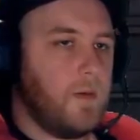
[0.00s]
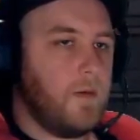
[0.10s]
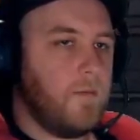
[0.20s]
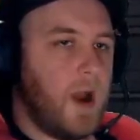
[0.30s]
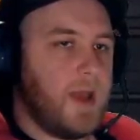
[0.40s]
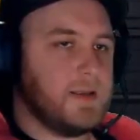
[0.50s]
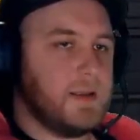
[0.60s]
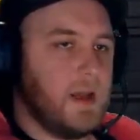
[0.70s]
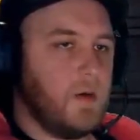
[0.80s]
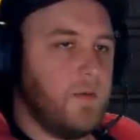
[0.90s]
Right,
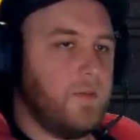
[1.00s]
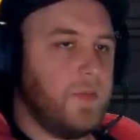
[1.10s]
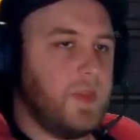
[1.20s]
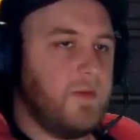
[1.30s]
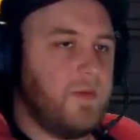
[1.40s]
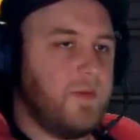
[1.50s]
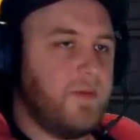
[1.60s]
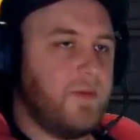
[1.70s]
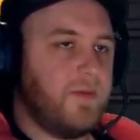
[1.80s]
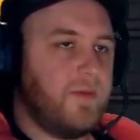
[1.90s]
Estel.
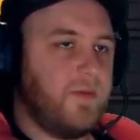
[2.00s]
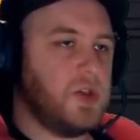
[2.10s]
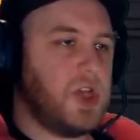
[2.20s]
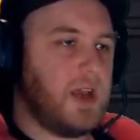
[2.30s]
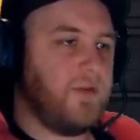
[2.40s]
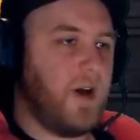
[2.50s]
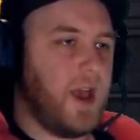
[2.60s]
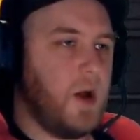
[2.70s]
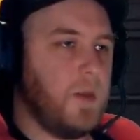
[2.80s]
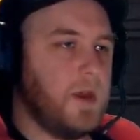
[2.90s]
Chick
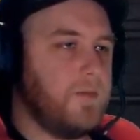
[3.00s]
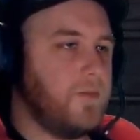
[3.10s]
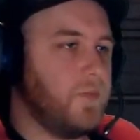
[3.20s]
fight on the